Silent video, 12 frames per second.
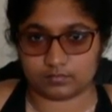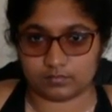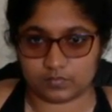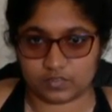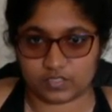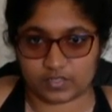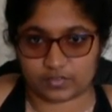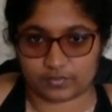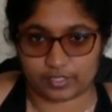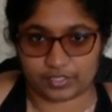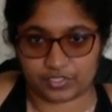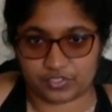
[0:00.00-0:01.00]
So that's
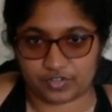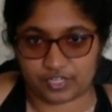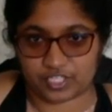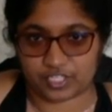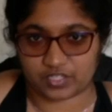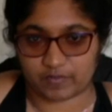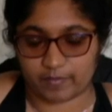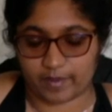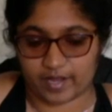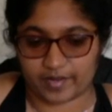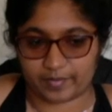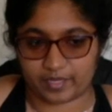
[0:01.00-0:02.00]
really stretching your
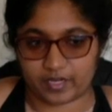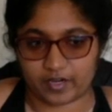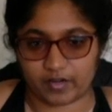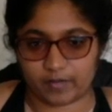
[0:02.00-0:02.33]
bottom here.